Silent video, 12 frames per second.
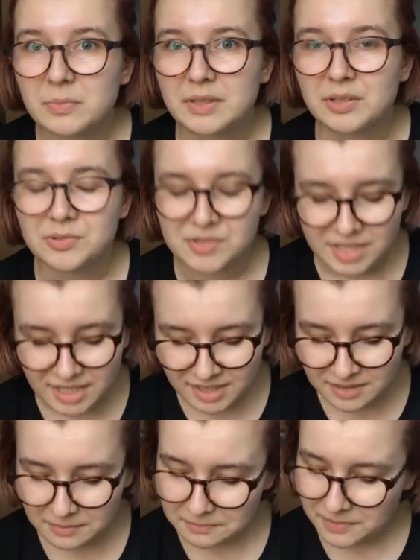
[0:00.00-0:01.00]

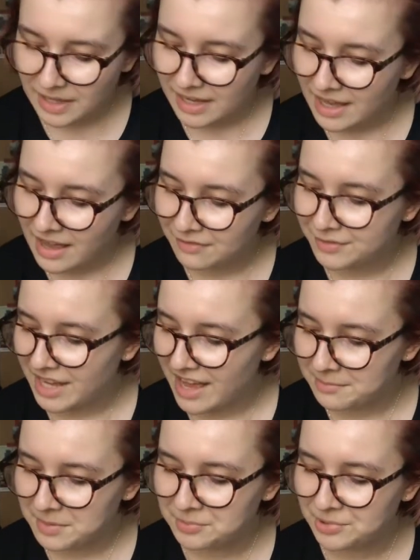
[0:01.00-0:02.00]
using, but I have The
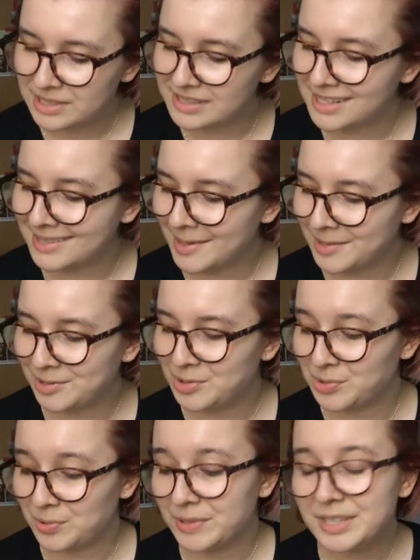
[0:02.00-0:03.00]
Happy Prince and Other
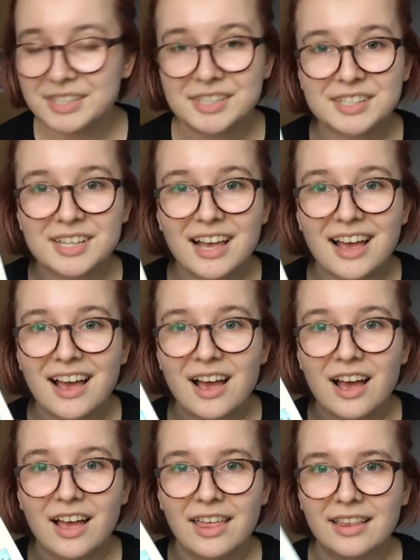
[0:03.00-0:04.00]
Stories
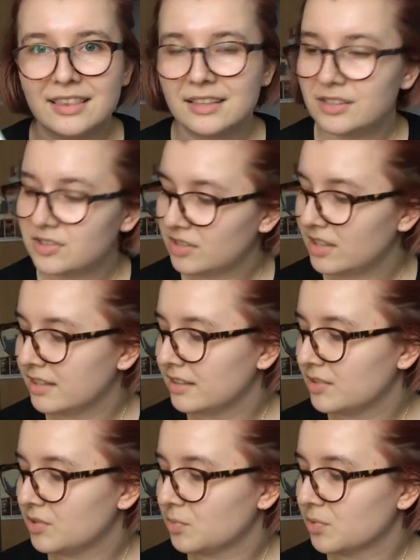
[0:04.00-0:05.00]
in
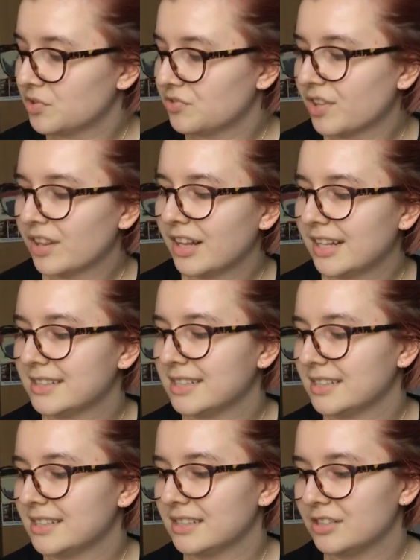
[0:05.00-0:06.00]
this Wordsworth
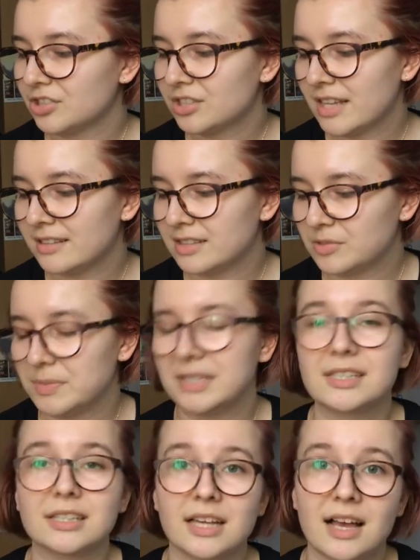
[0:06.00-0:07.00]
Classics edition, and this
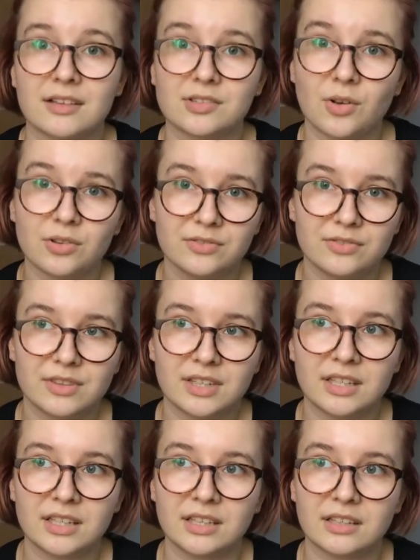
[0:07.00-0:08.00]
basically has all of
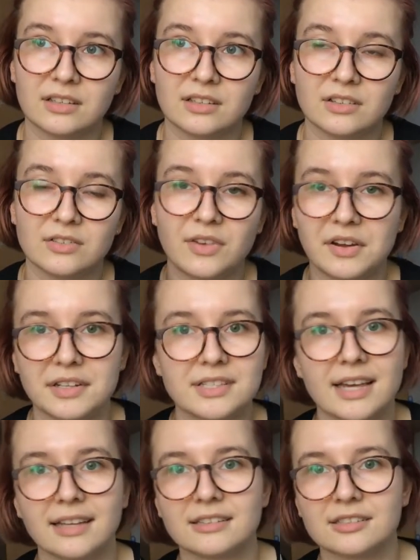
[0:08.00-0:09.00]
the fairy
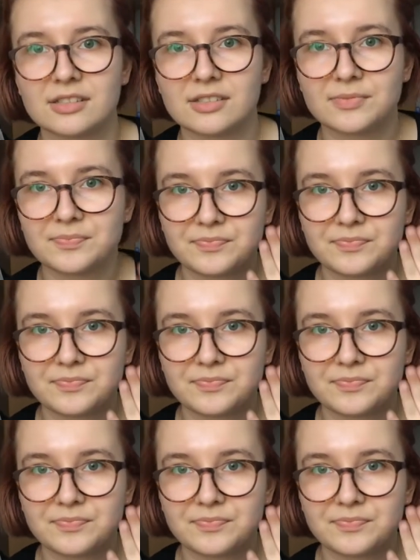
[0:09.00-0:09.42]
tales